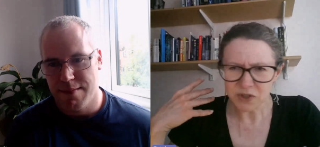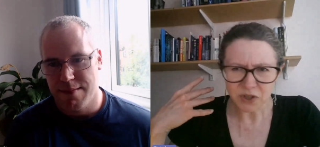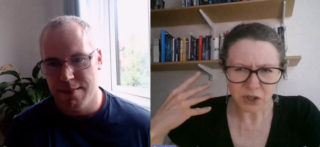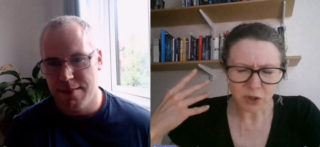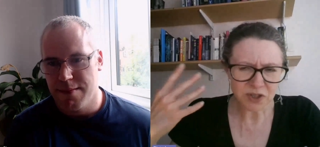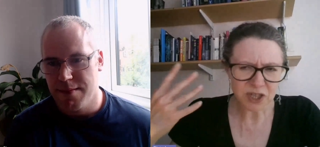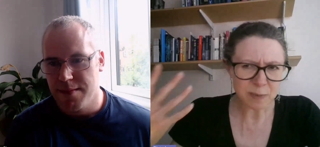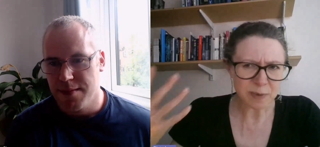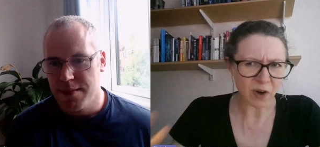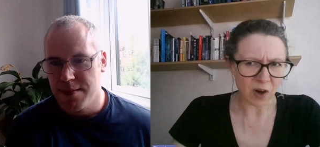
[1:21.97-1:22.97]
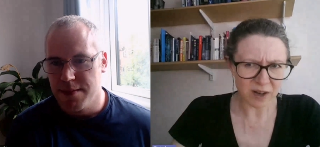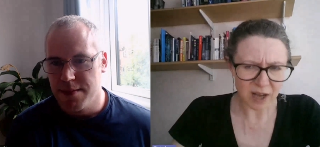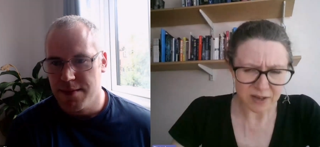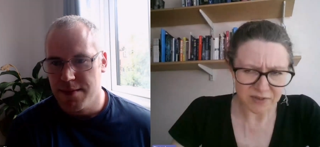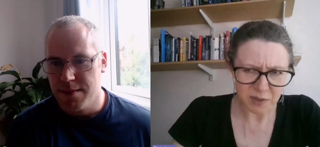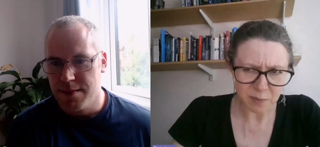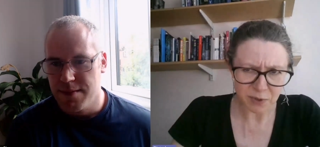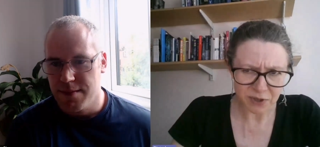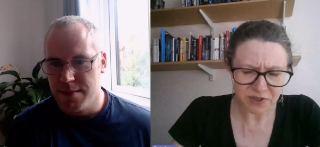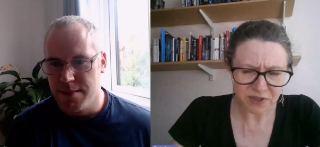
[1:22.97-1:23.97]
Speaker 1: used a huge number of archives
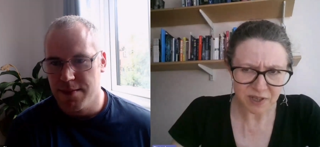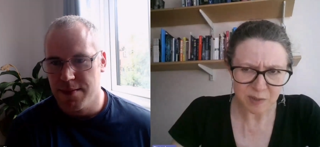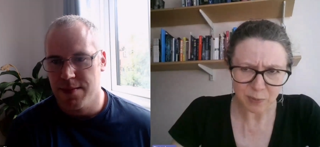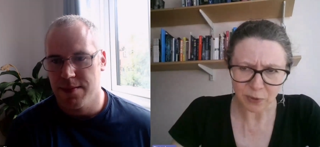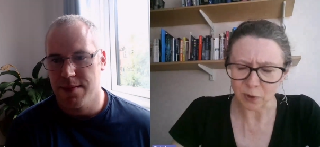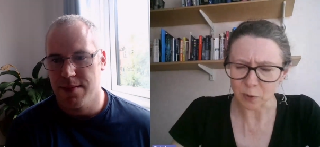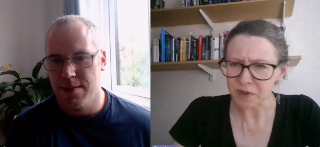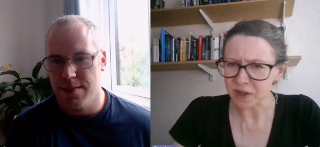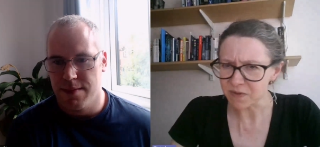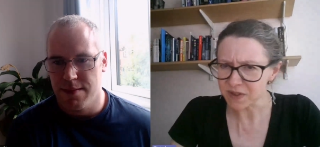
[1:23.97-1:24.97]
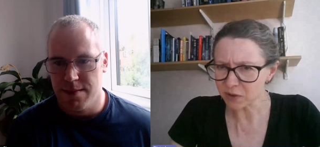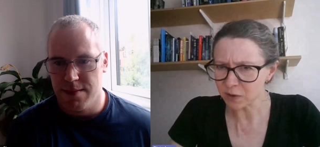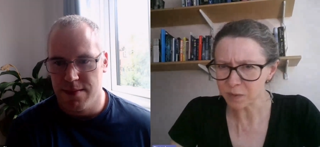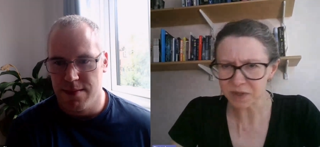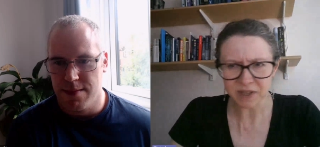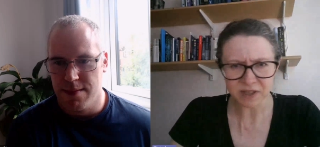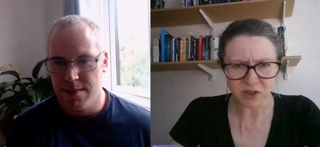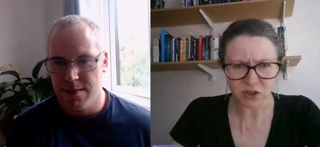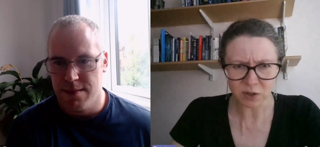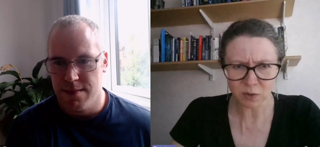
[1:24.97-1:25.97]
in producing this book. Were they physical, were they
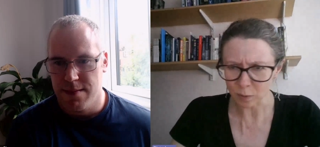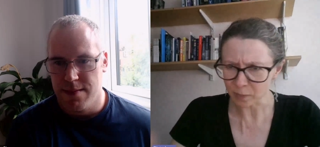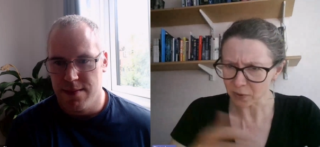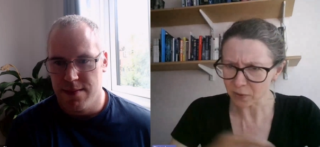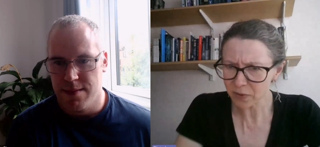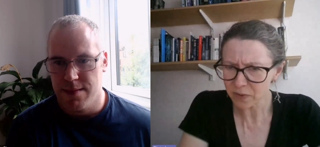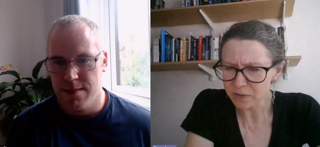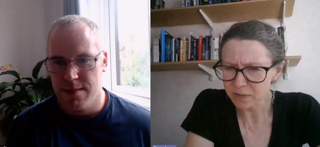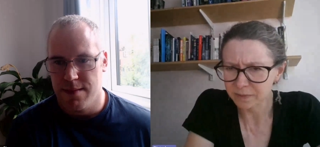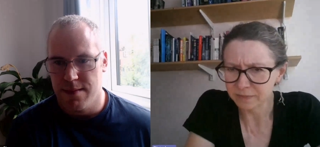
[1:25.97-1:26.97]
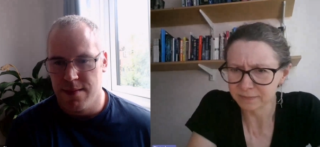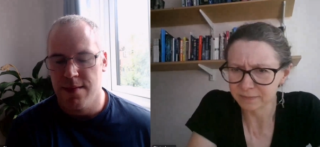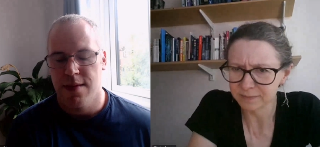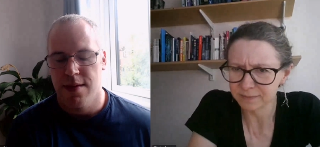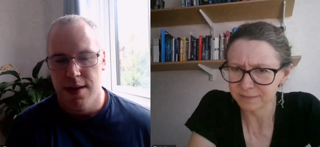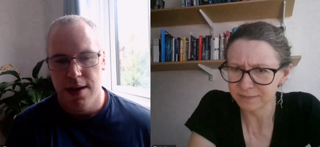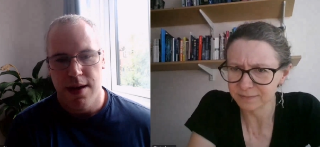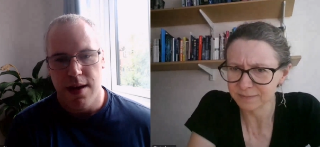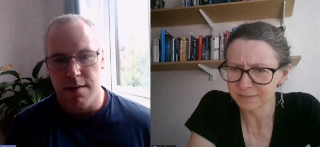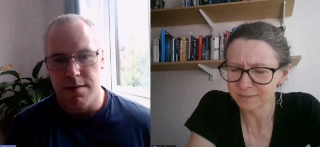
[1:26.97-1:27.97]
digital, or both?
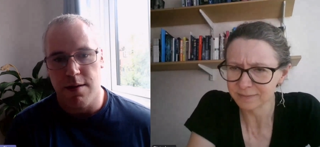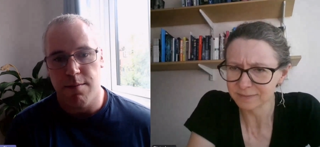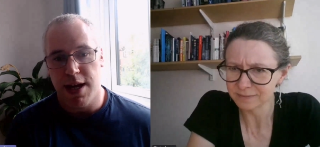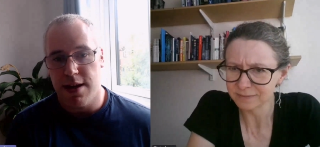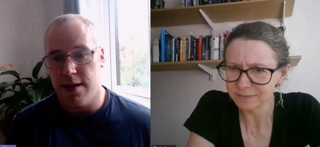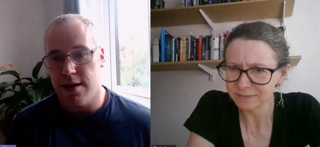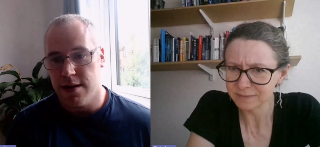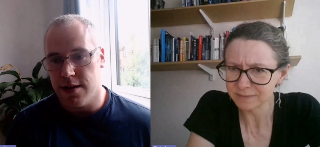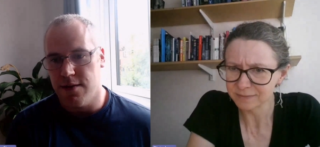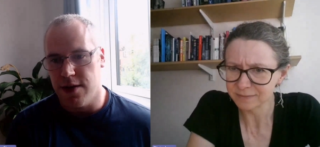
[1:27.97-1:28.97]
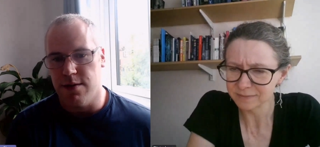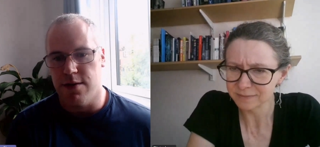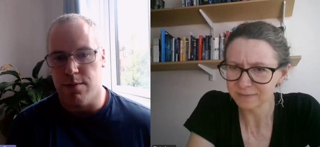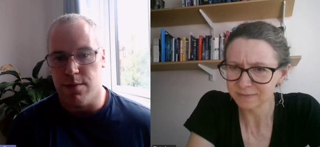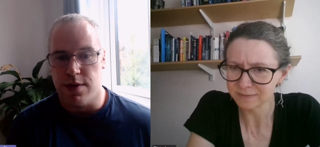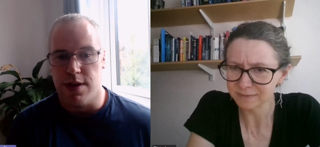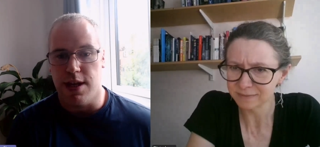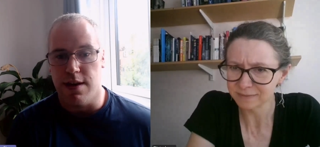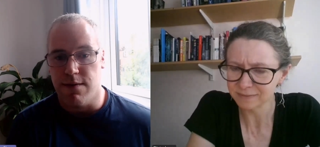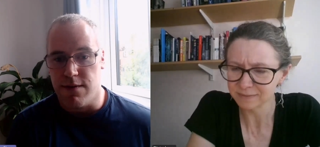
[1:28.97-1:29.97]
Speaker 2: So the main archive I used was
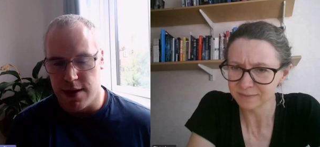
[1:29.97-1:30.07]
the